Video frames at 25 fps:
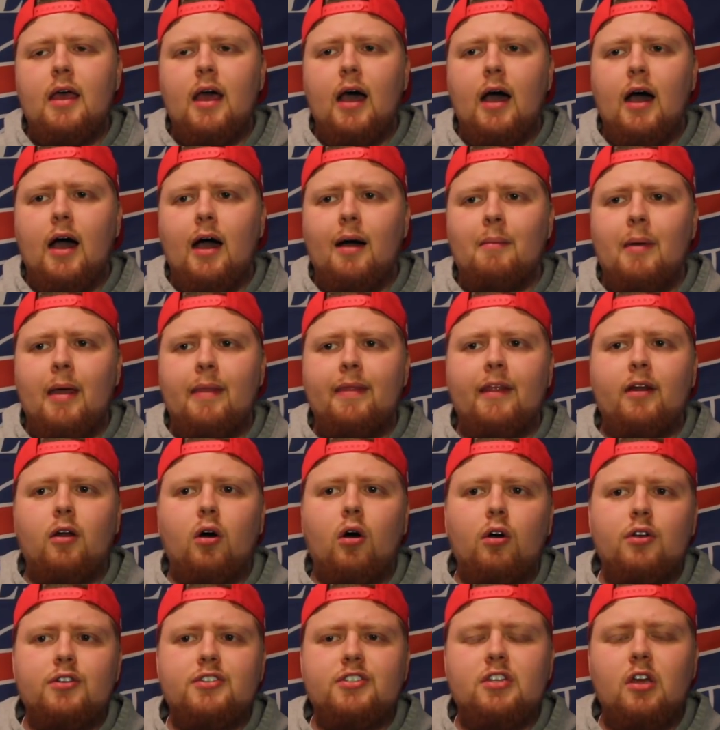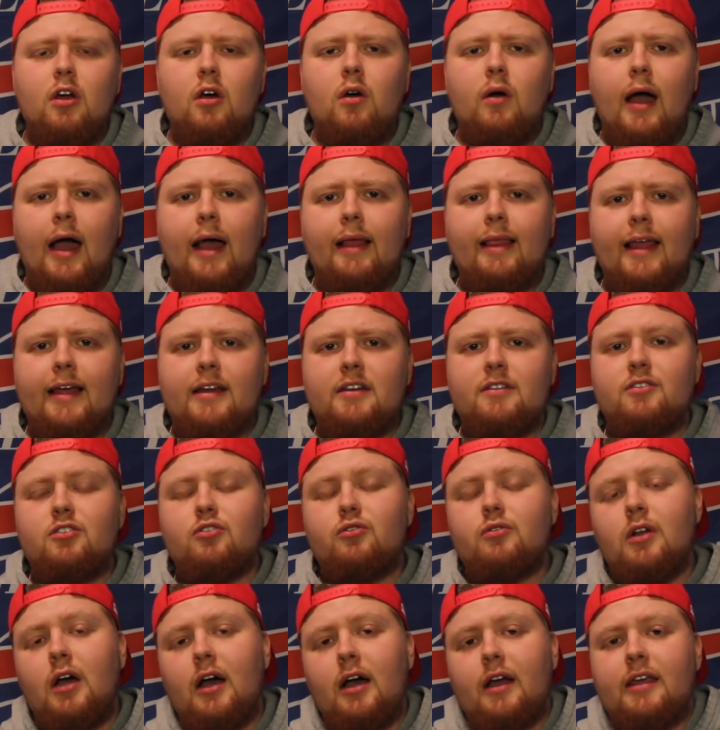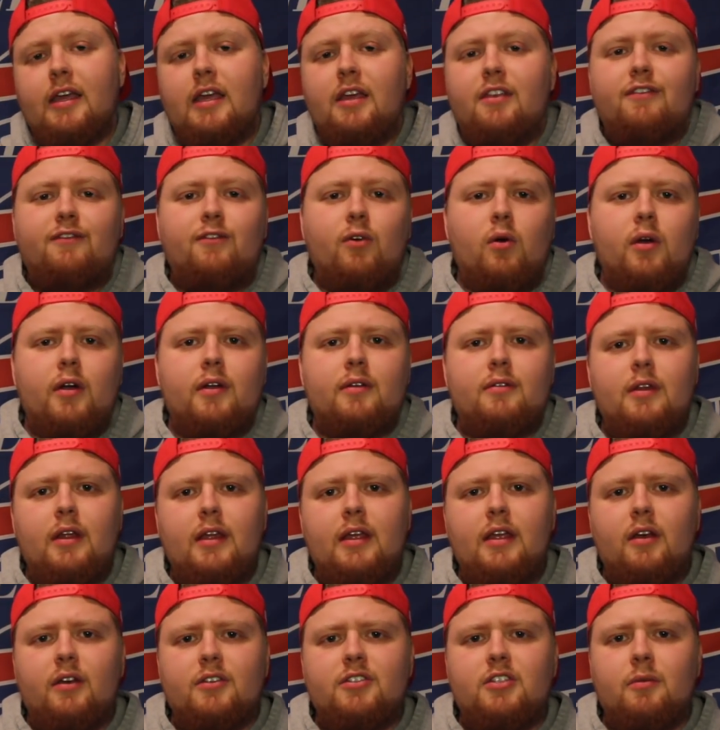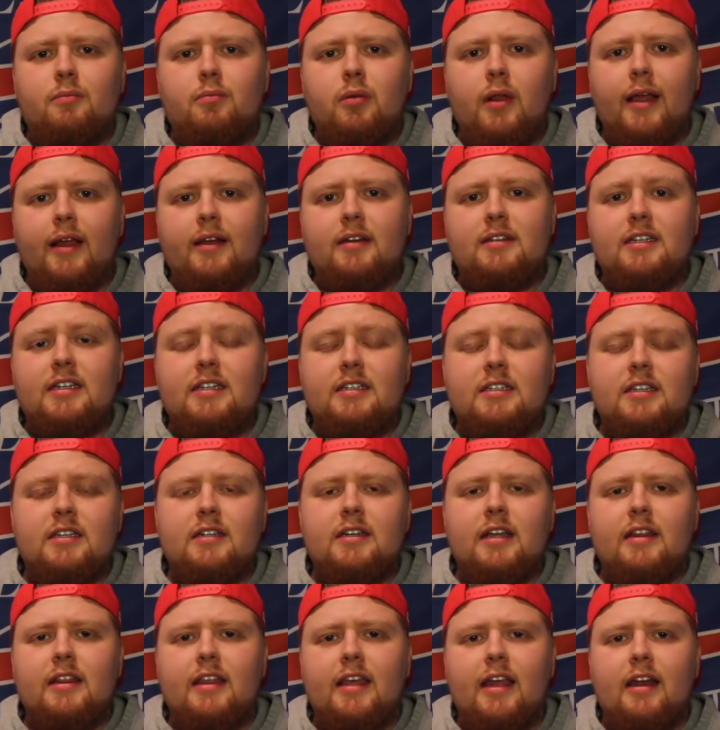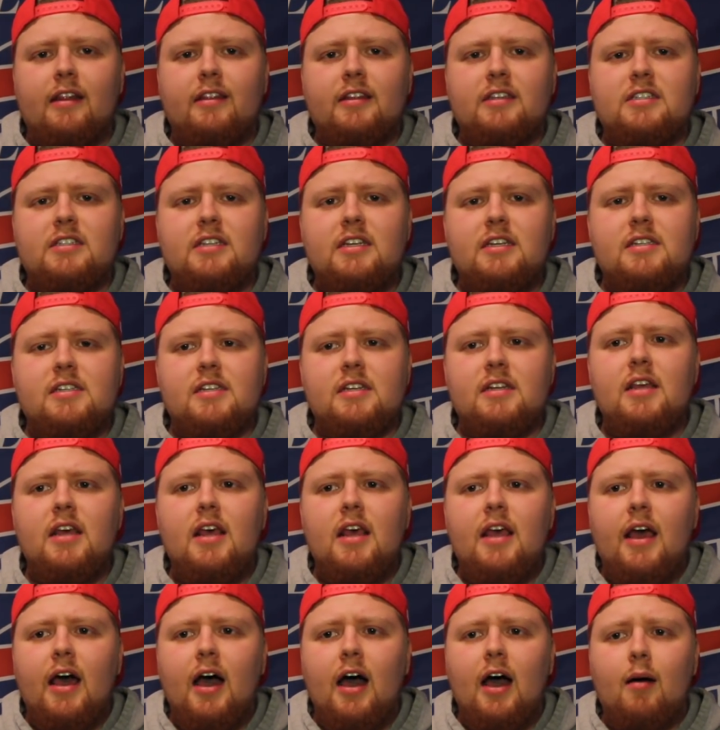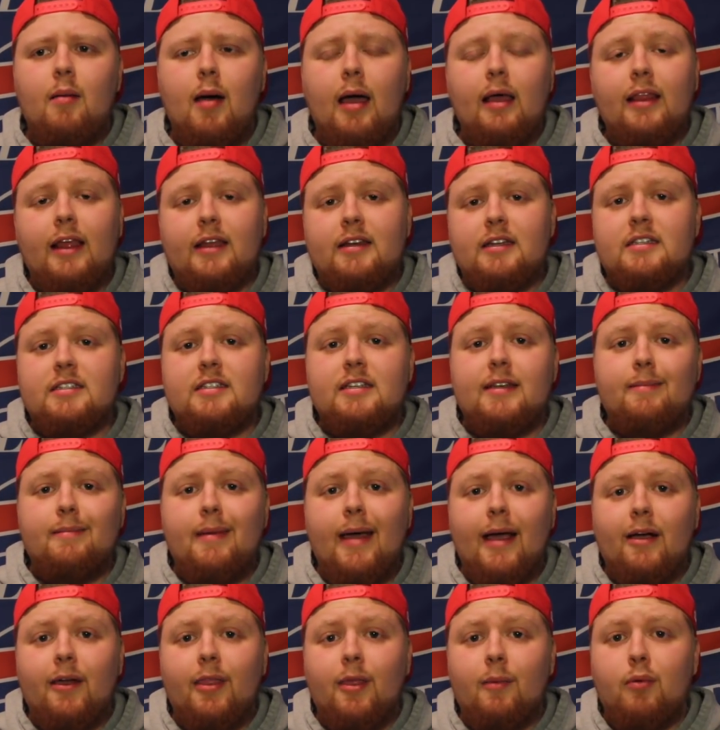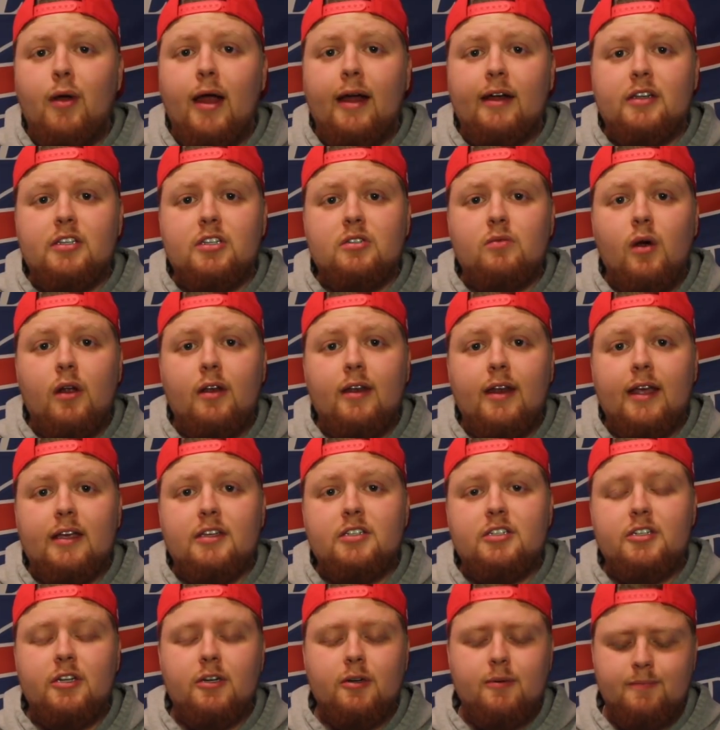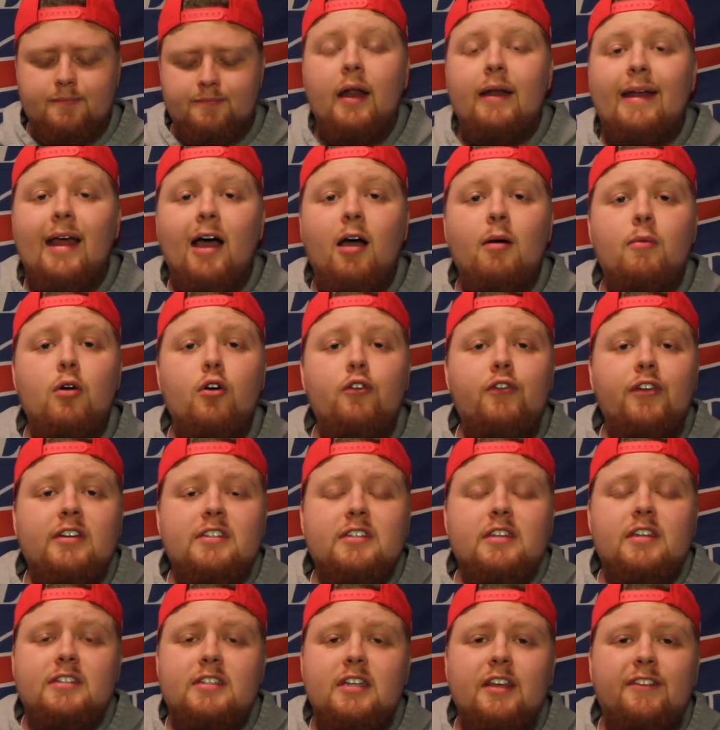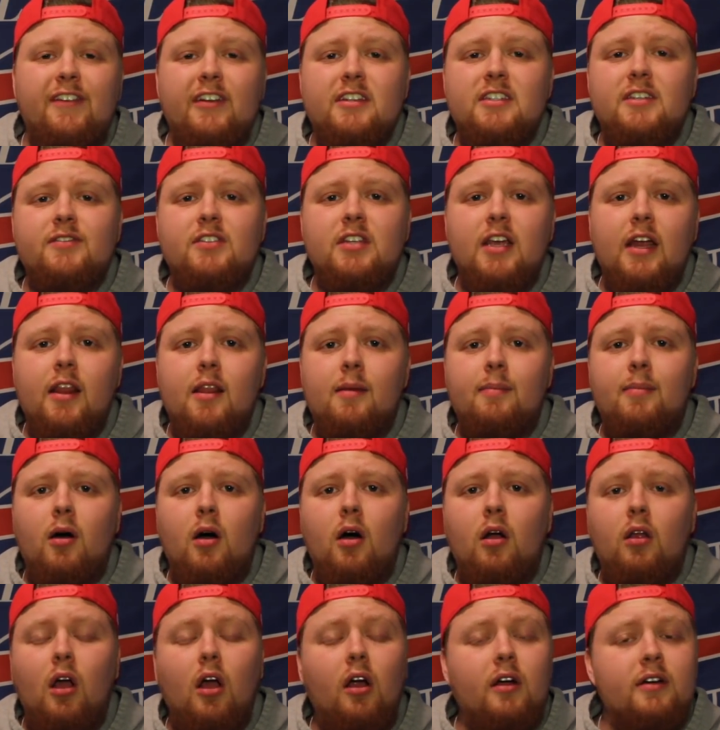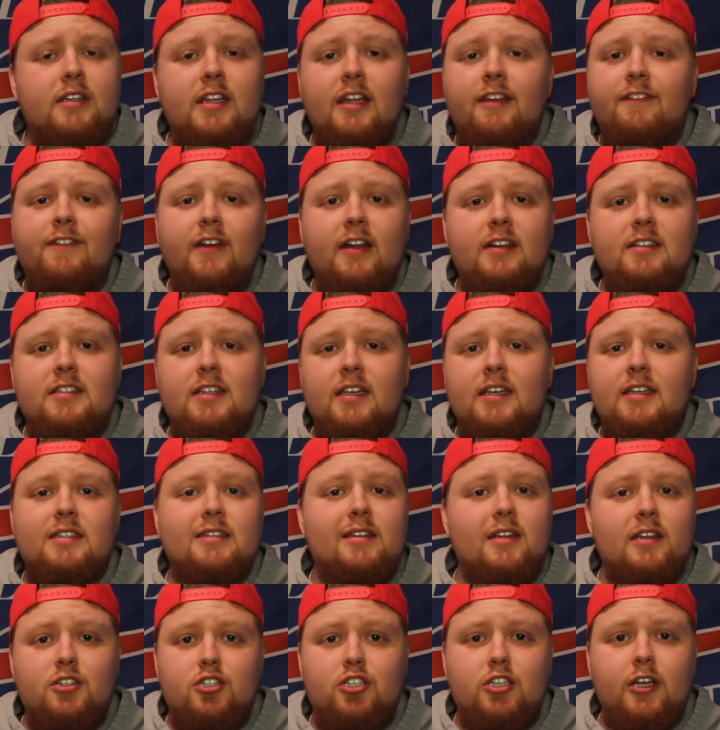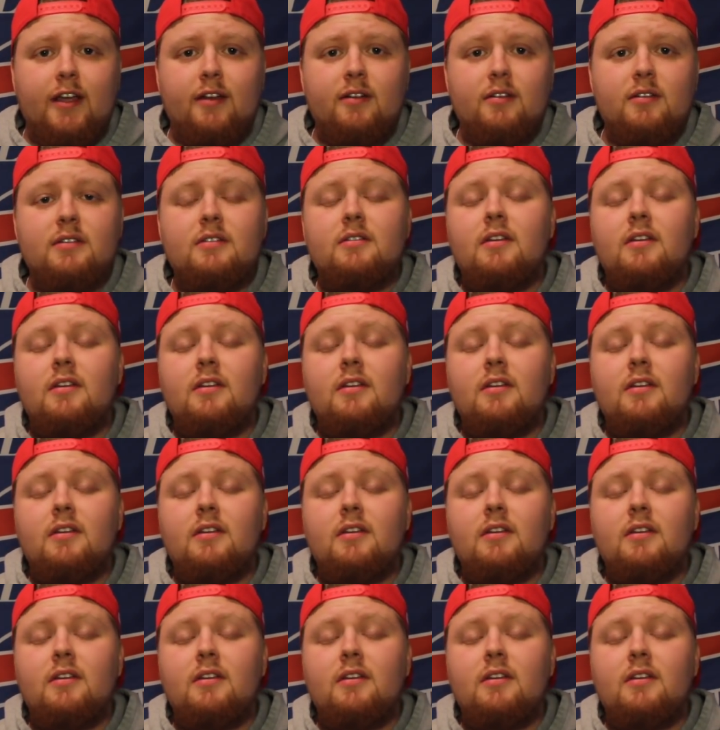And then also, I liked Keith Ford. He also played decent at the end of the season. I'd like to see him back on the practice squad next year. Now moving to the defensive side of the ball, our defense is legit.